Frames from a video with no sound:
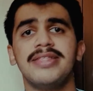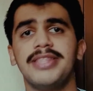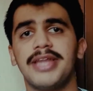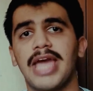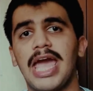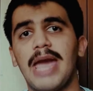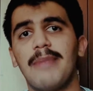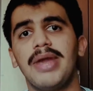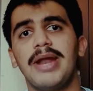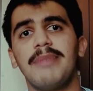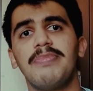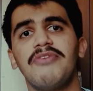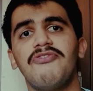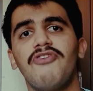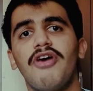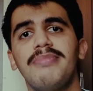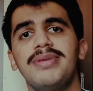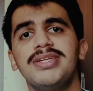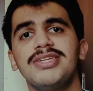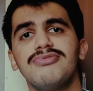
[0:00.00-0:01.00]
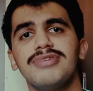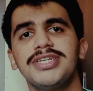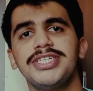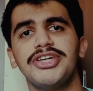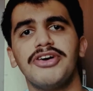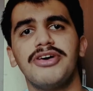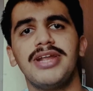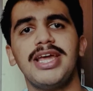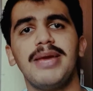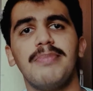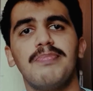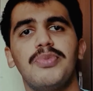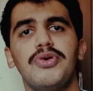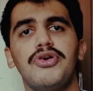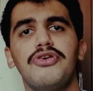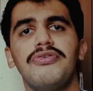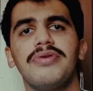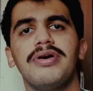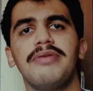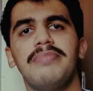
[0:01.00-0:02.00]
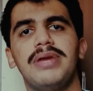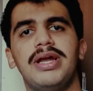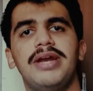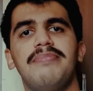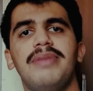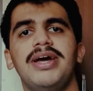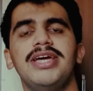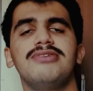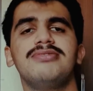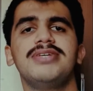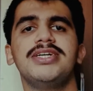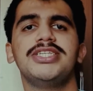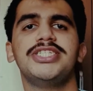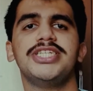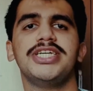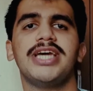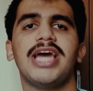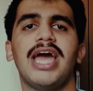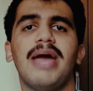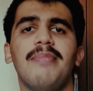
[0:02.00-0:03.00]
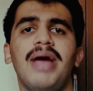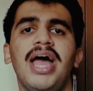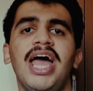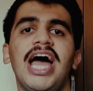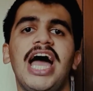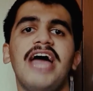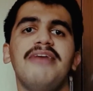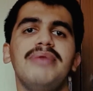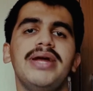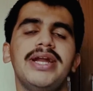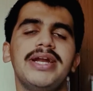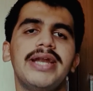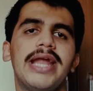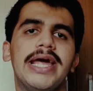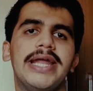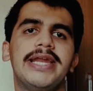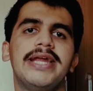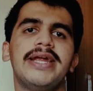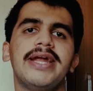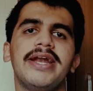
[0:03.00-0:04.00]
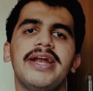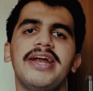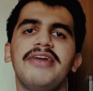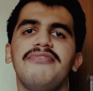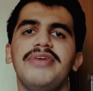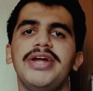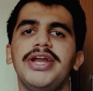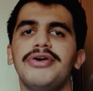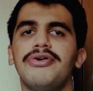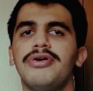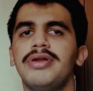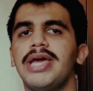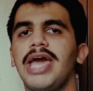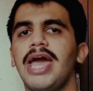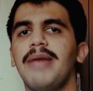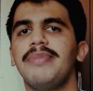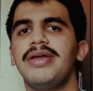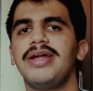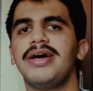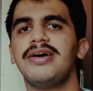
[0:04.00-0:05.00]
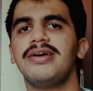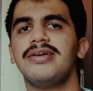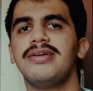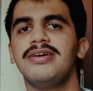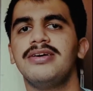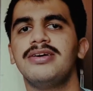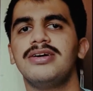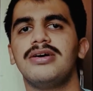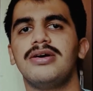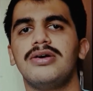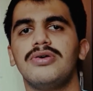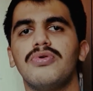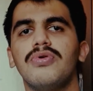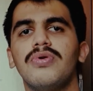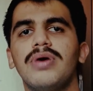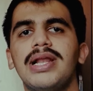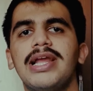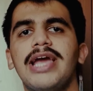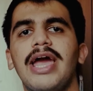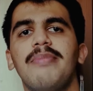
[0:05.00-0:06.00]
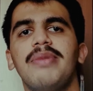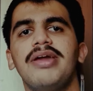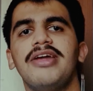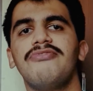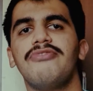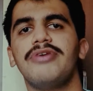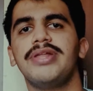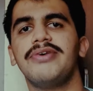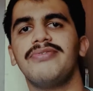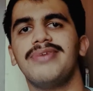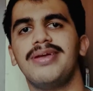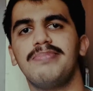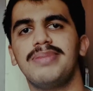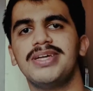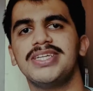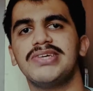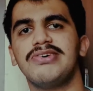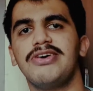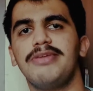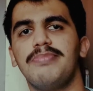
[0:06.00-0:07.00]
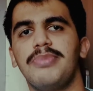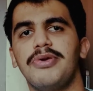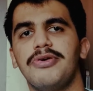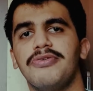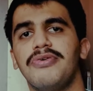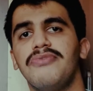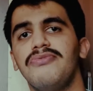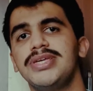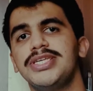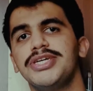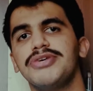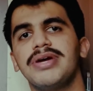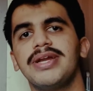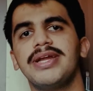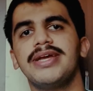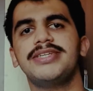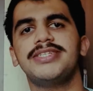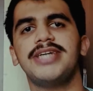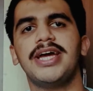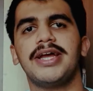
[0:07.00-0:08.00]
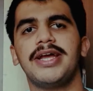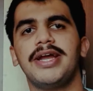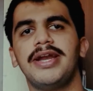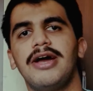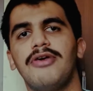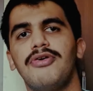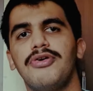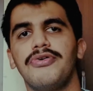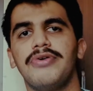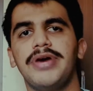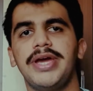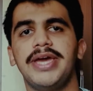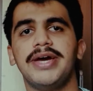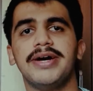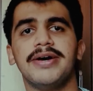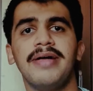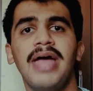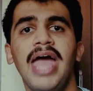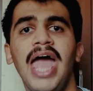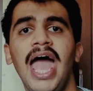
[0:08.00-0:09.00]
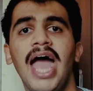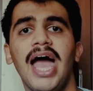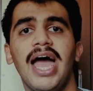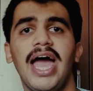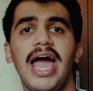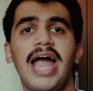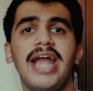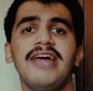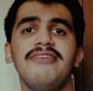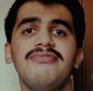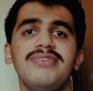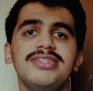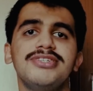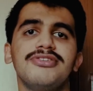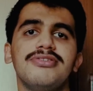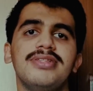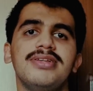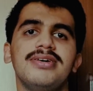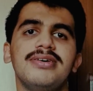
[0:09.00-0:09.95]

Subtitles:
The camera performance was surely improved a bit by using Gcam. I made a dedicated video on Google Camera for the OnePlus 7 Pro, which you can check it out over here. And I wish